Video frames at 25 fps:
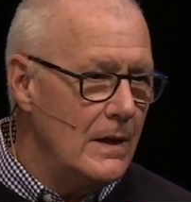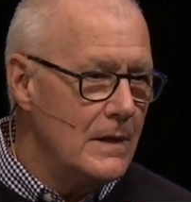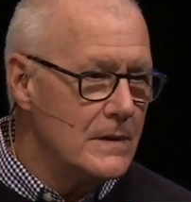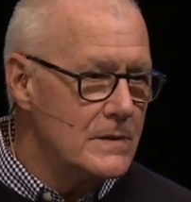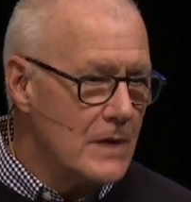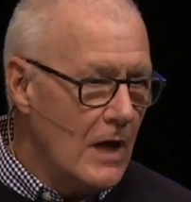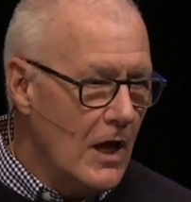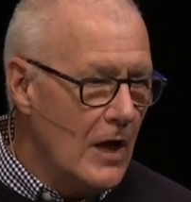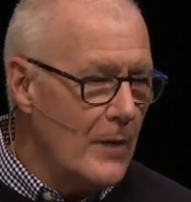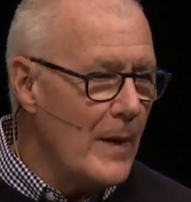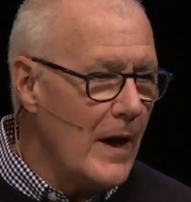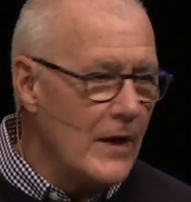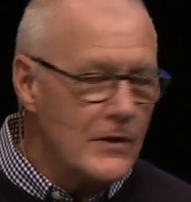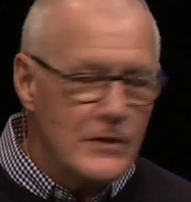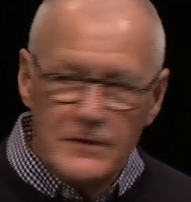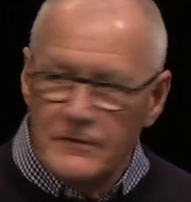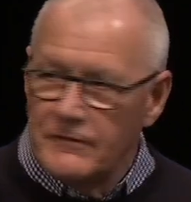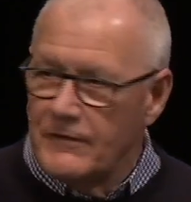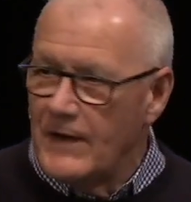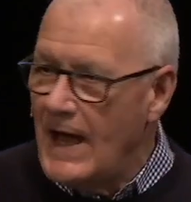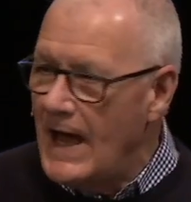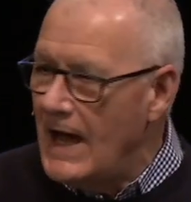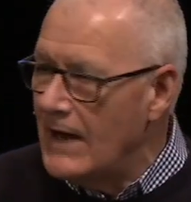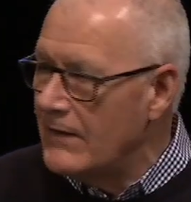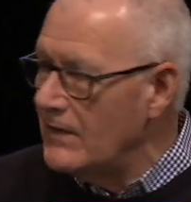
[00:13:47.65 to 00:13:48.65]
It's all about the
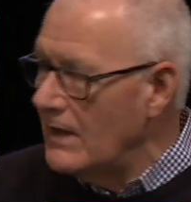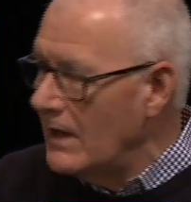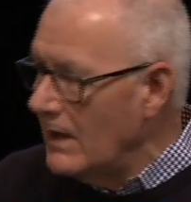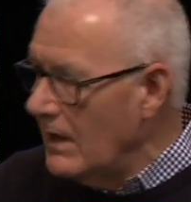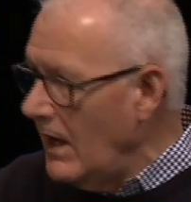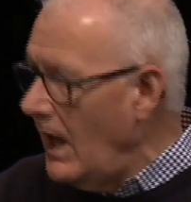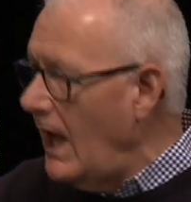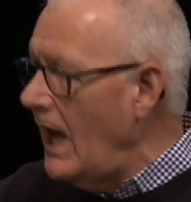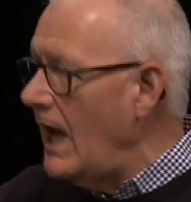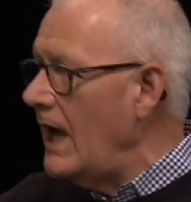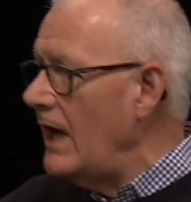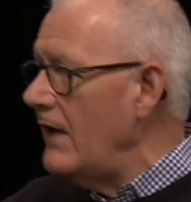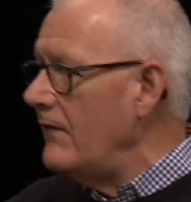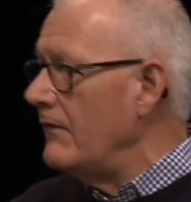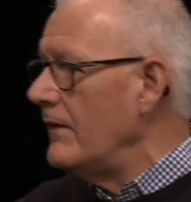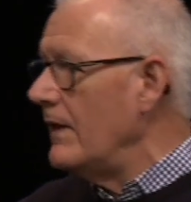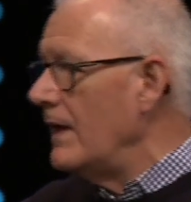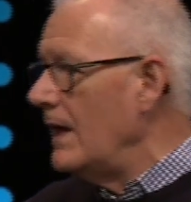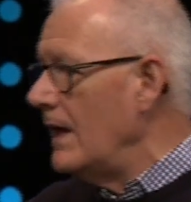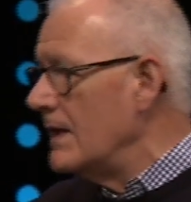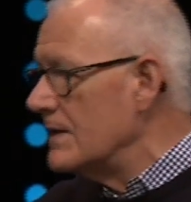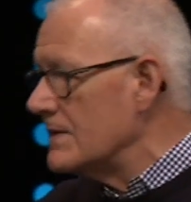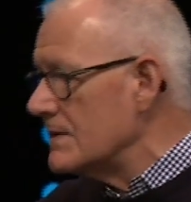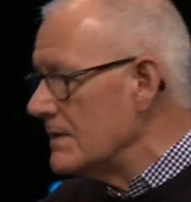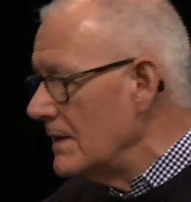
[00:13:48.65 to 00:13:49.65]
fact that life
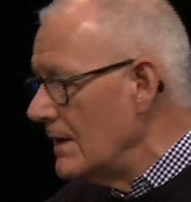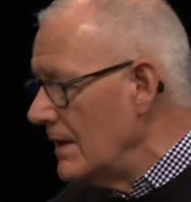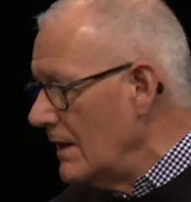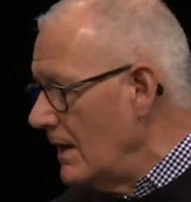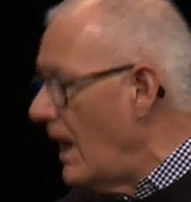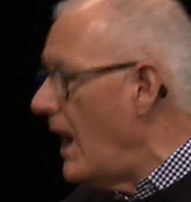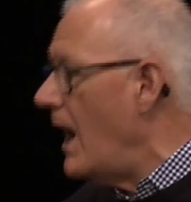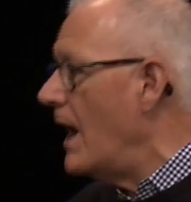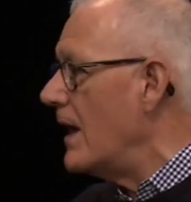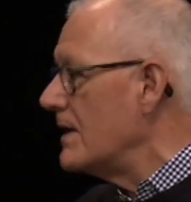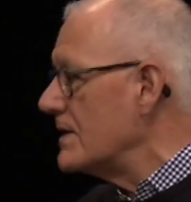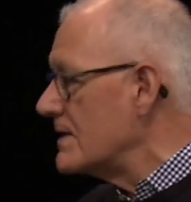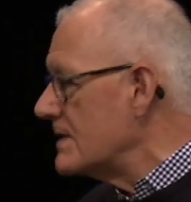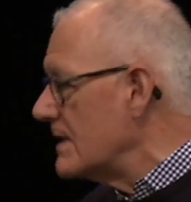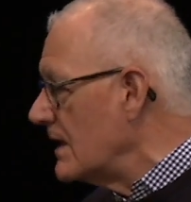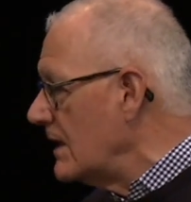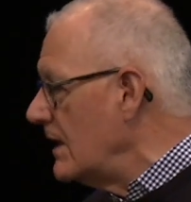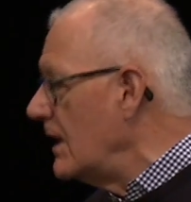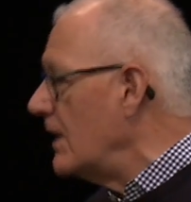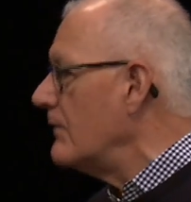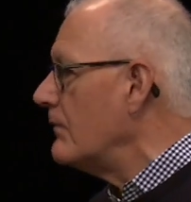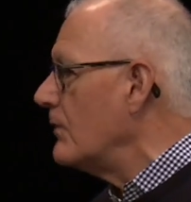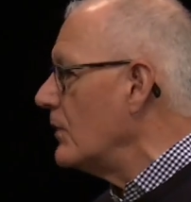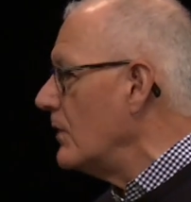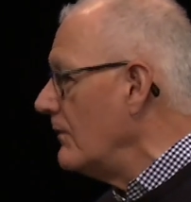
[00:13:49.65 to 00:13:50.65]
is, God is the
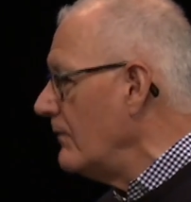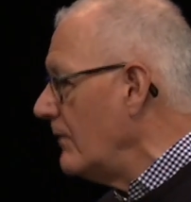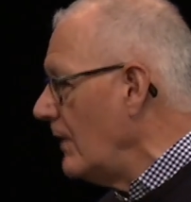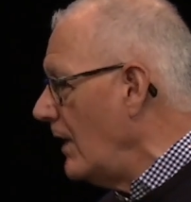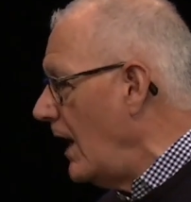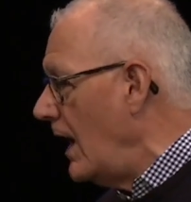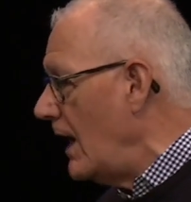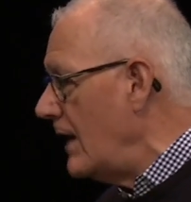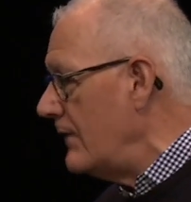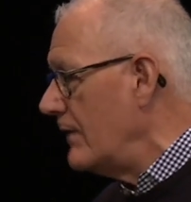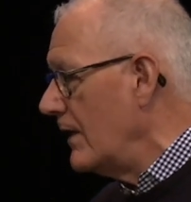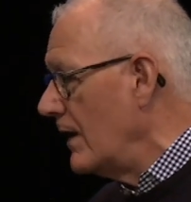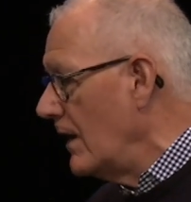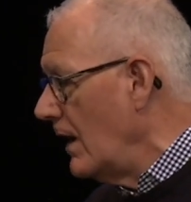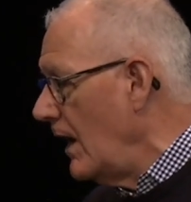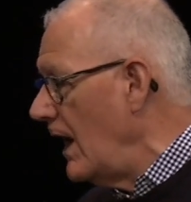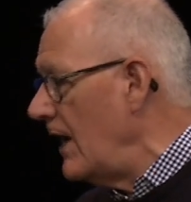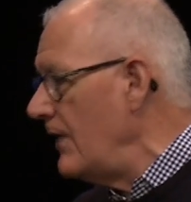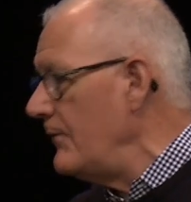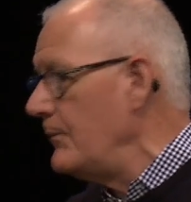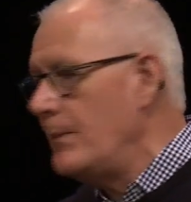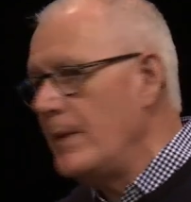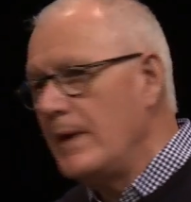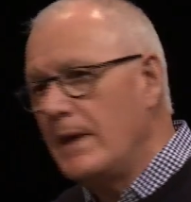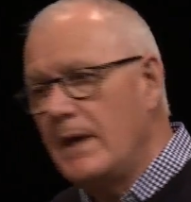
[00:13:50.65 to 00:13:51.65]
giver of life, and
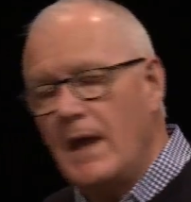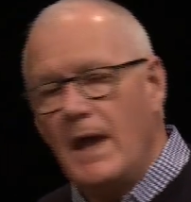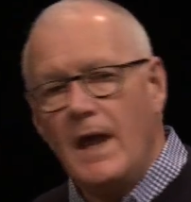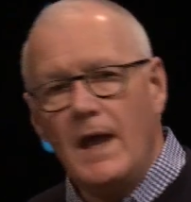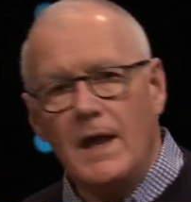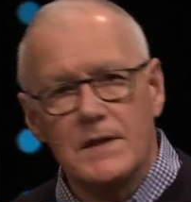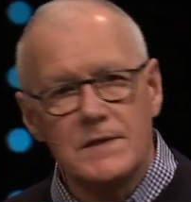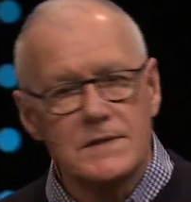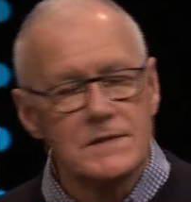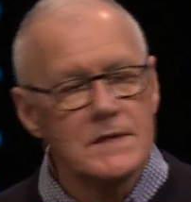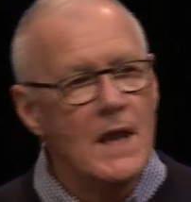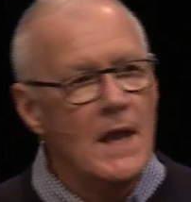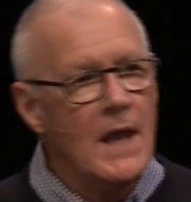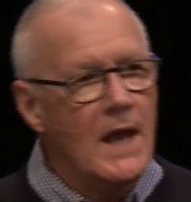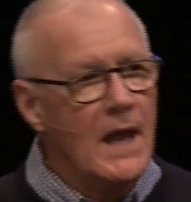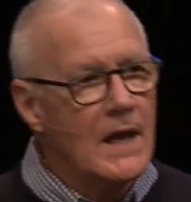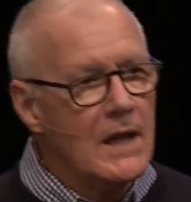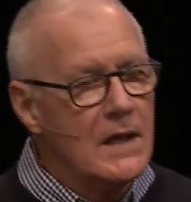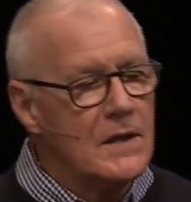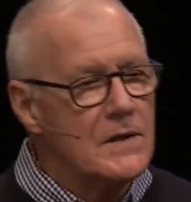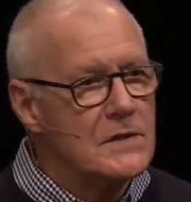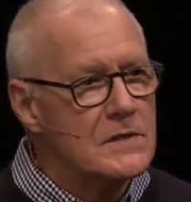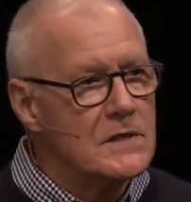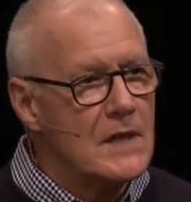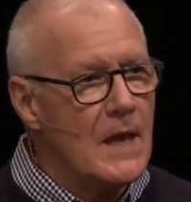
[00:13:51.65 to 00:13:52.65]
life begins
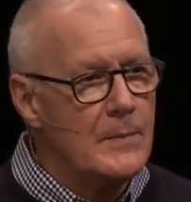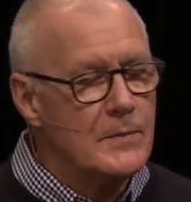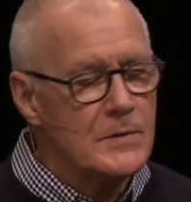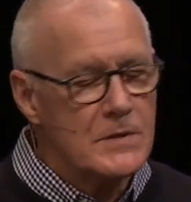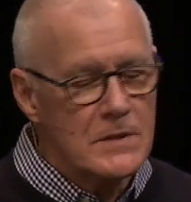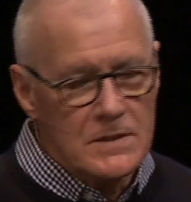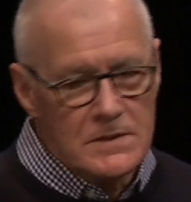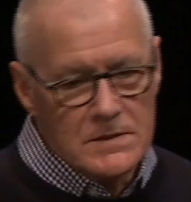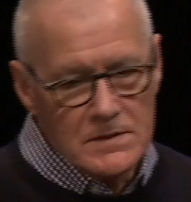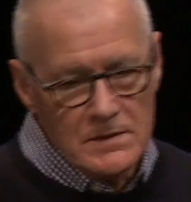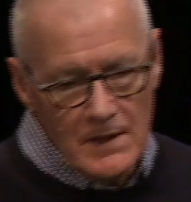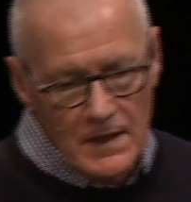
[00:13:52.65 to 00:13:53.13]
at conception.